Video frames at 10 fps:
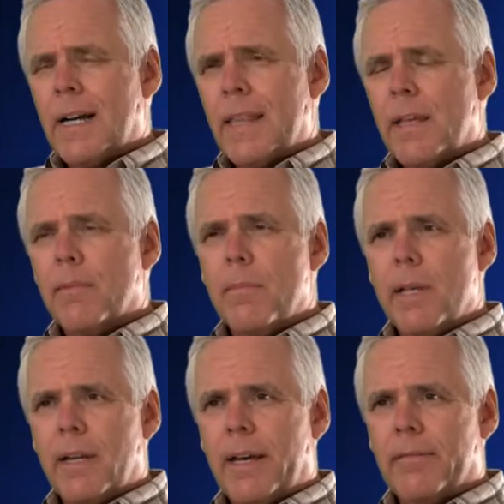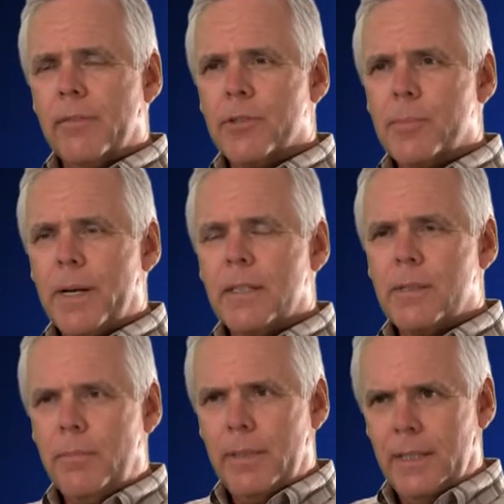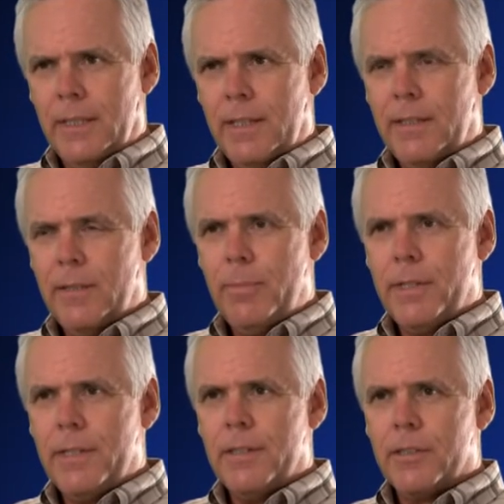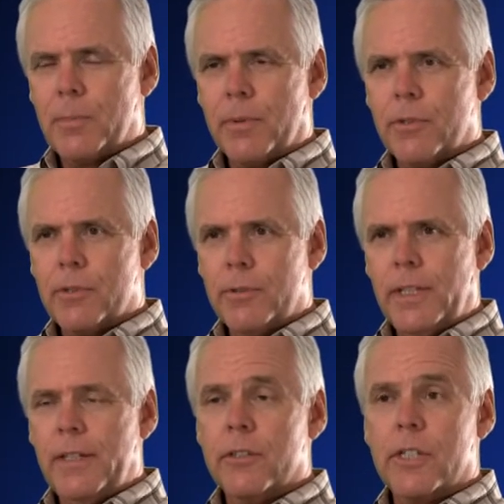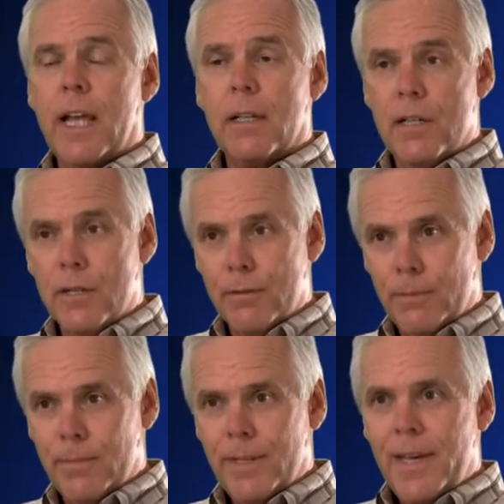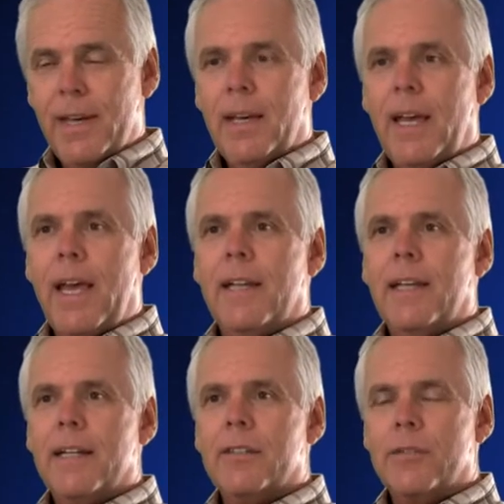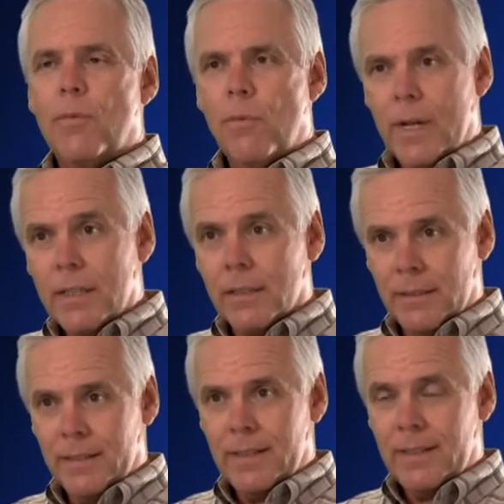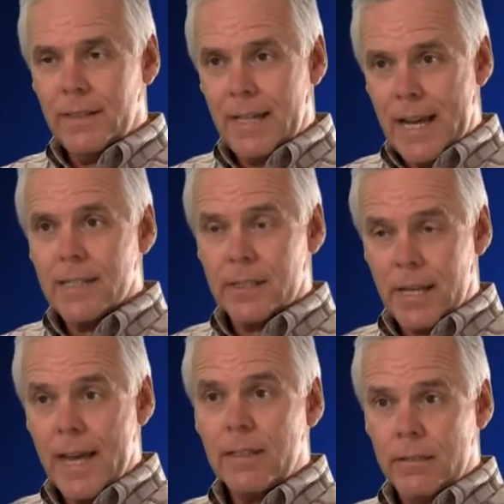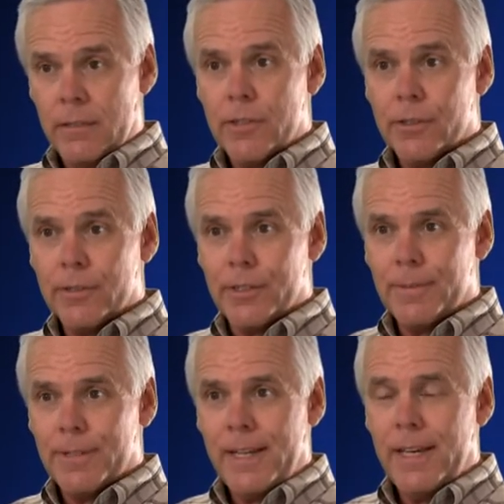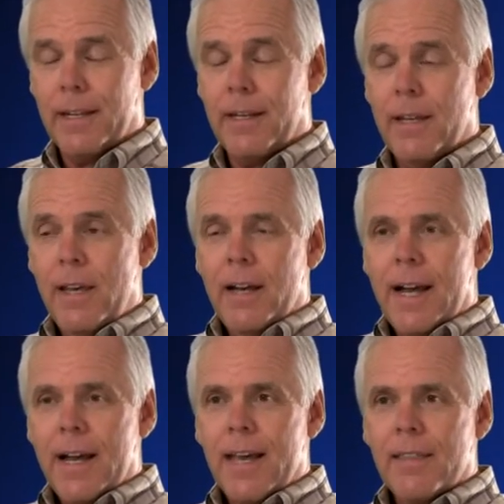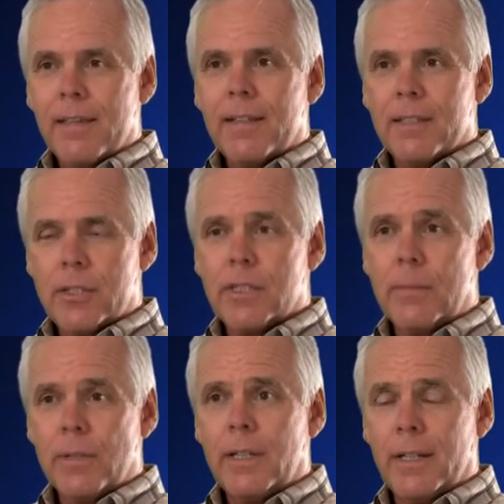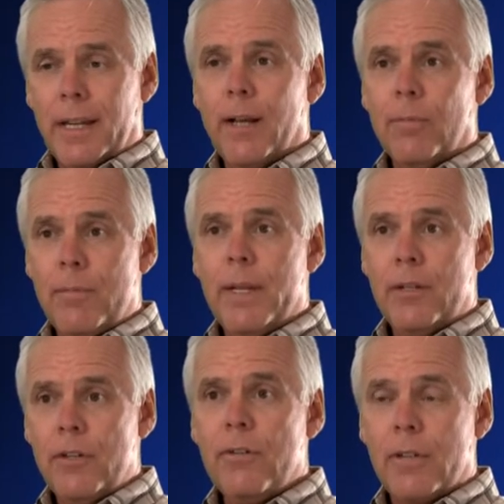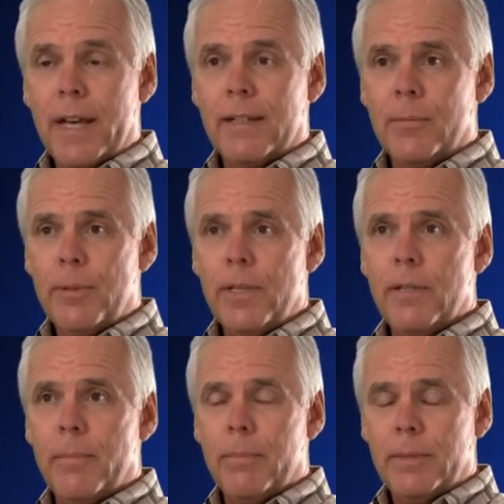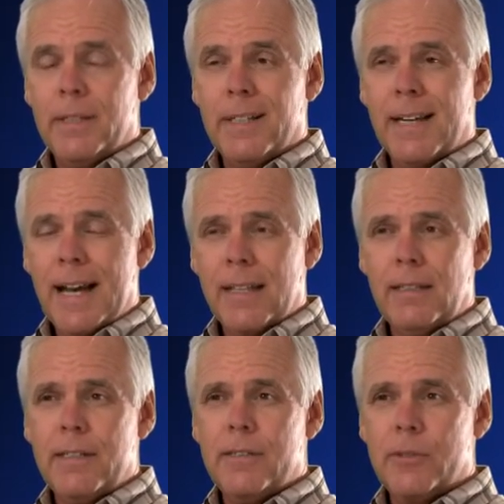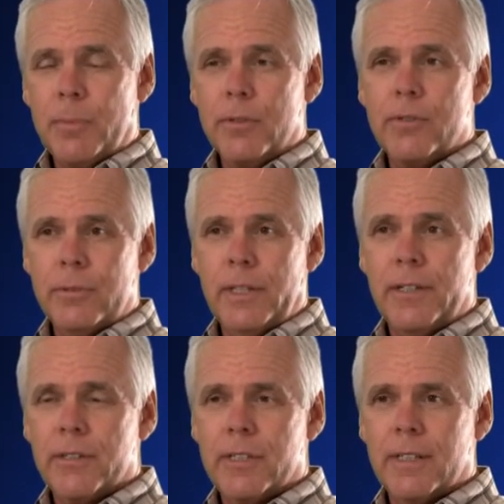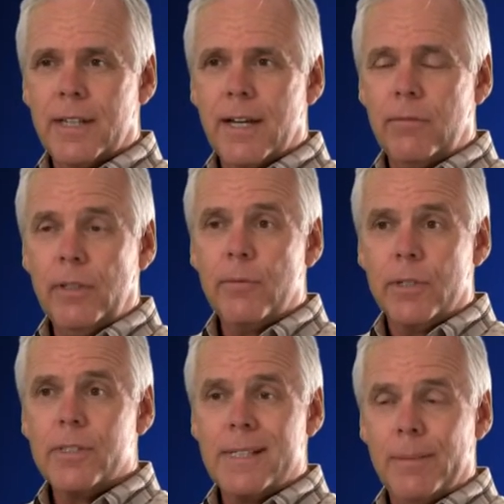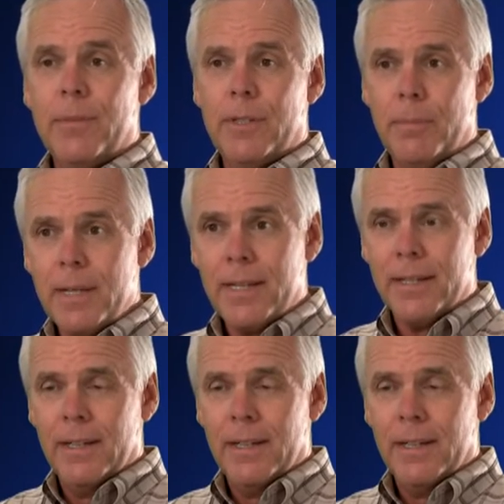I think men have the responsibility to be spiritual leaders at home and as well as at church. And I think this summit can help men do that, to be the godly spiritual leaders that God really wants them to be.